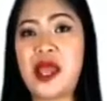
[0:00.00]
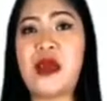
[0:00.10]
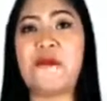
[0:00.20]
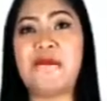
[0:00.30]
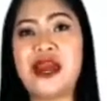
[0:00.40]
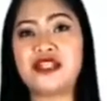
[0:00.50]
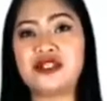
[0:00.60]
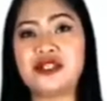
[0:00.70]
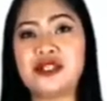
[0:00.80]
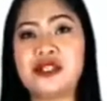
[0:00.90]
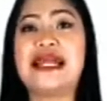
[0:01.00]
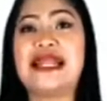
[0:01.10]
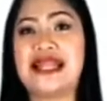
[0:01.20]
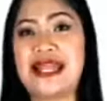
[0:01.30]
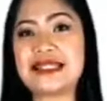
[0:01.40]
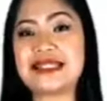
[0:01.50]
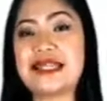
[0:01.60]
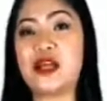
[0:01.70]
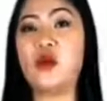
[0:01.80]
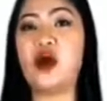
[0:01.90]
measure less than
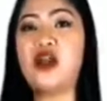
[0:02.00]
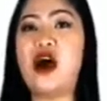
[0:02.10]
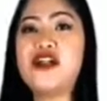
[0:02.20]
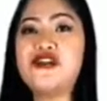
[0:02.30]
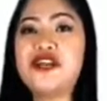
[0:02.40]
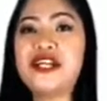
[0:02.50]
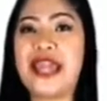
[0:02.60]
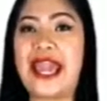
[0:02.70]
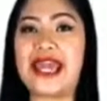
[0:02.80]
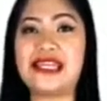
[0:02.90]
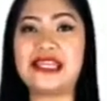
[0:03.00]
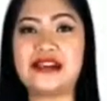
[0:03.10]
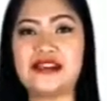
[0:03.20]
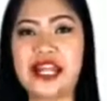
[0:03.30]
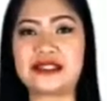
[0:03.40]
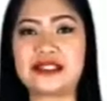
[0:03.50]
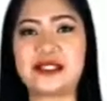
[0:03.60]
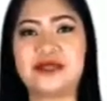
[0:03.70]
180 degrees.